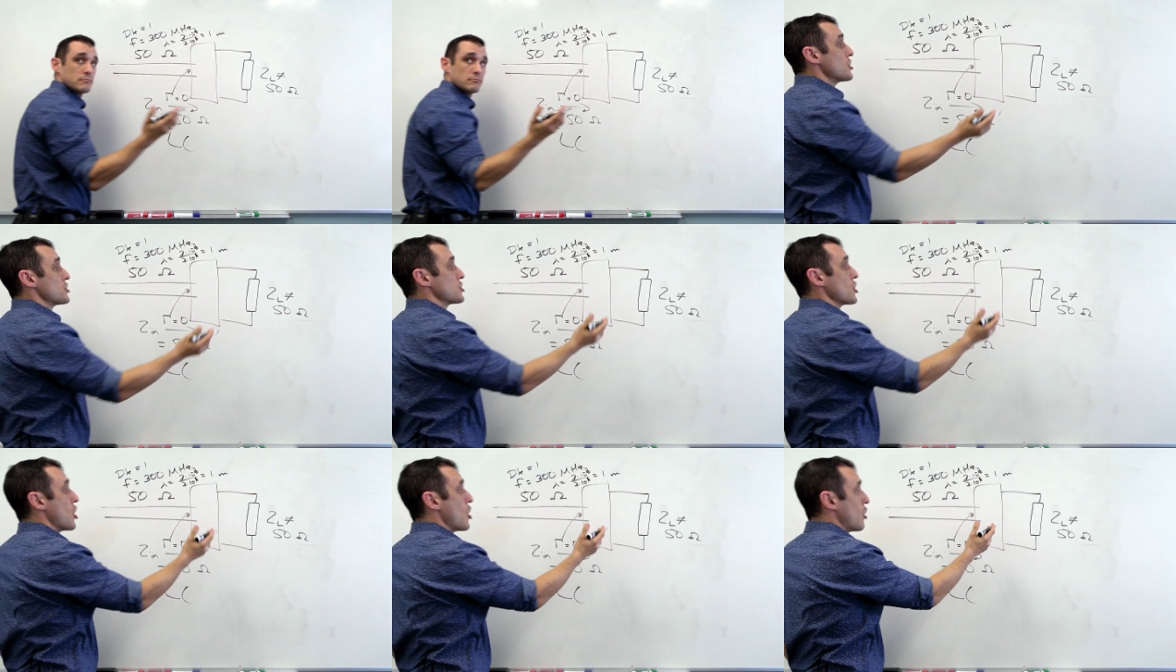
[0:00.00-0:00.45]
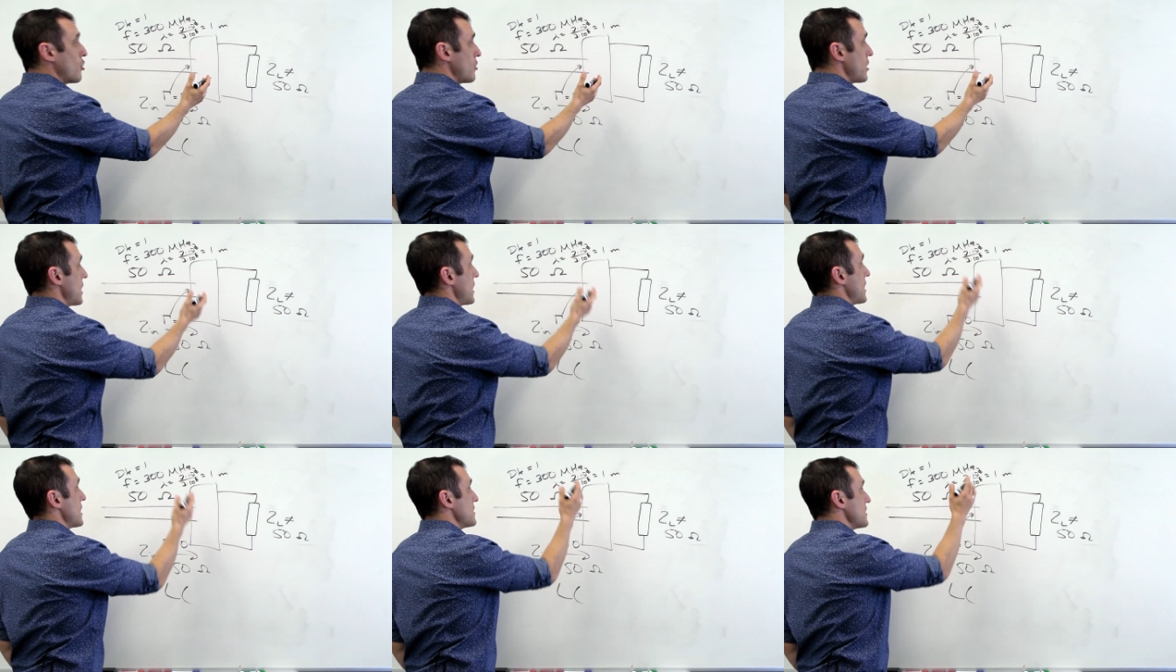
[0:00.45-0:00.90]

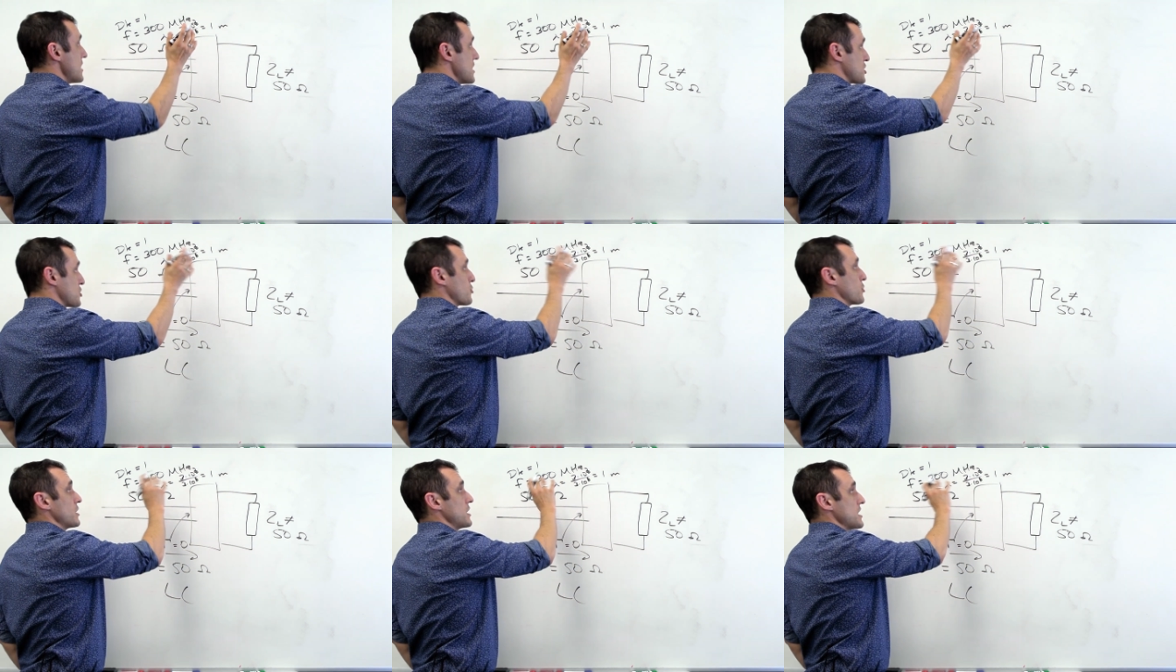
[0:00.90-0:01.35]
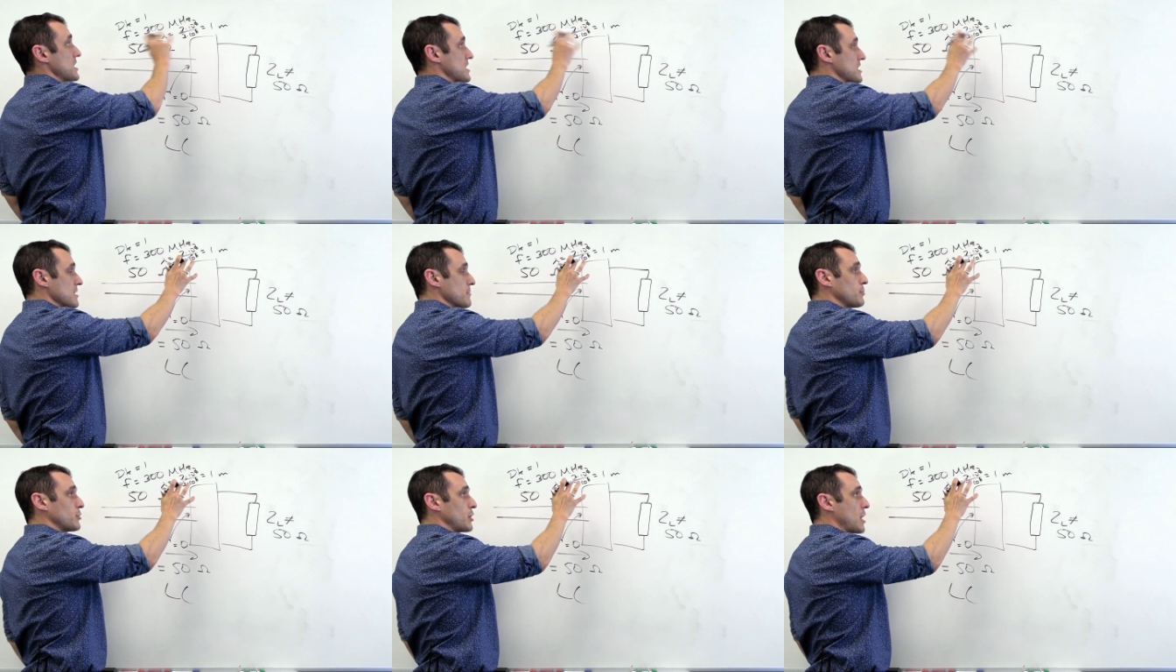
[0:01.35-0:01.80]
So in this really
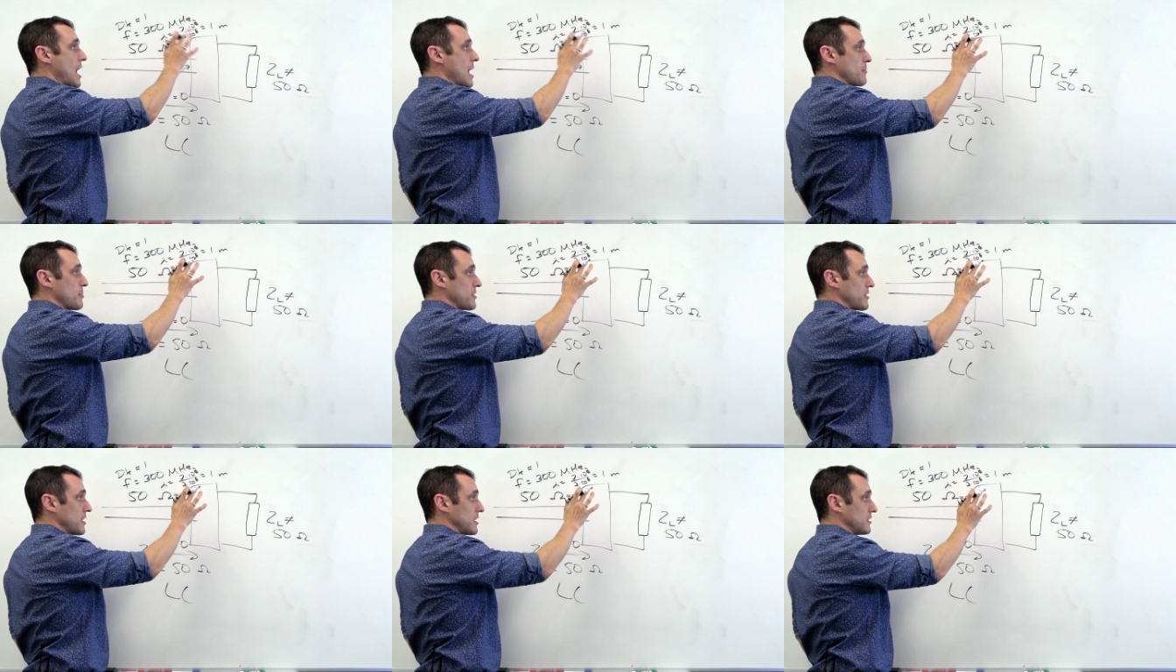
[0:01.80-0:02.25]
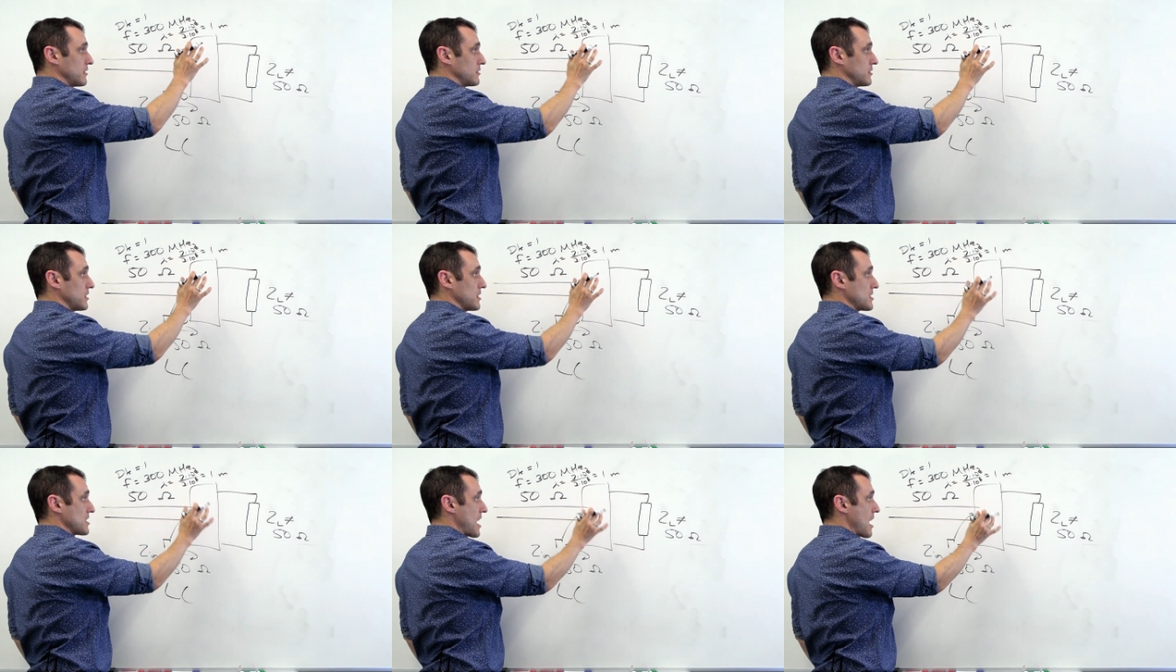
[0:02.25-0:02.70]
simple
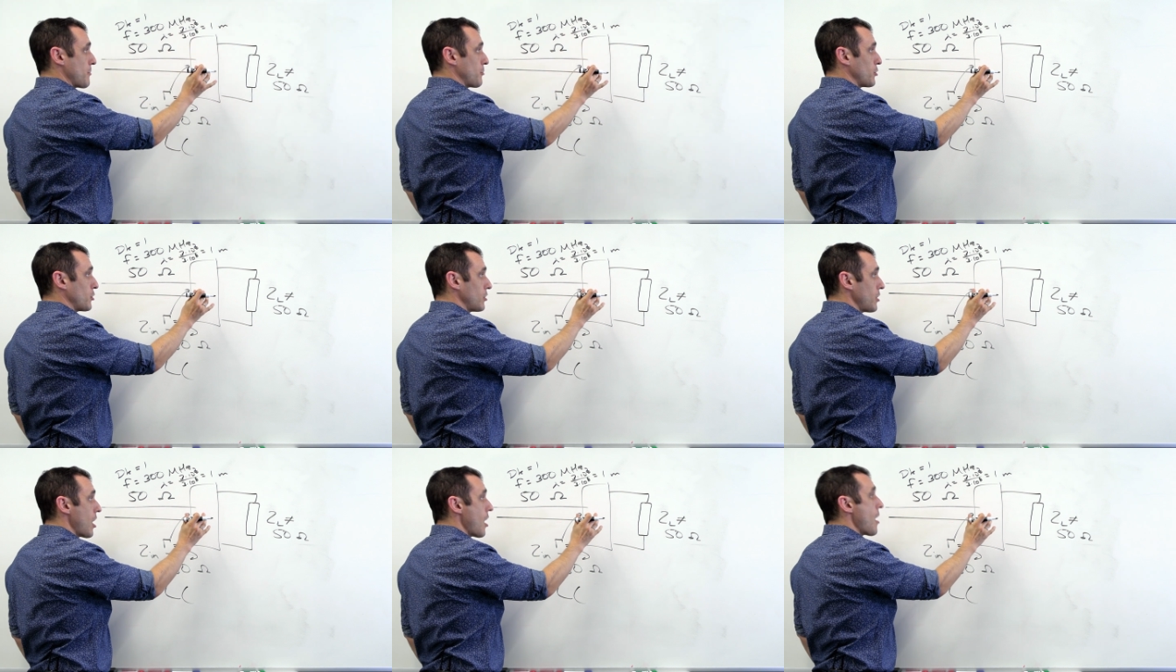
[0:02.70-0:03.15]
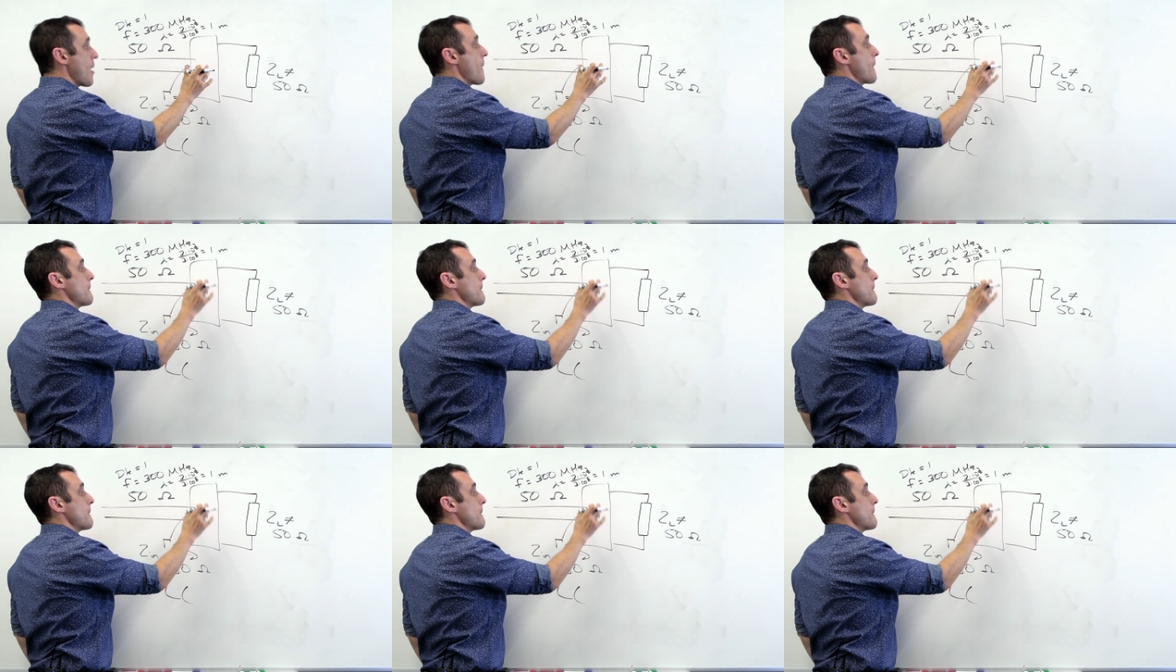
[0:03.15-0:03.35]
hypothetical example,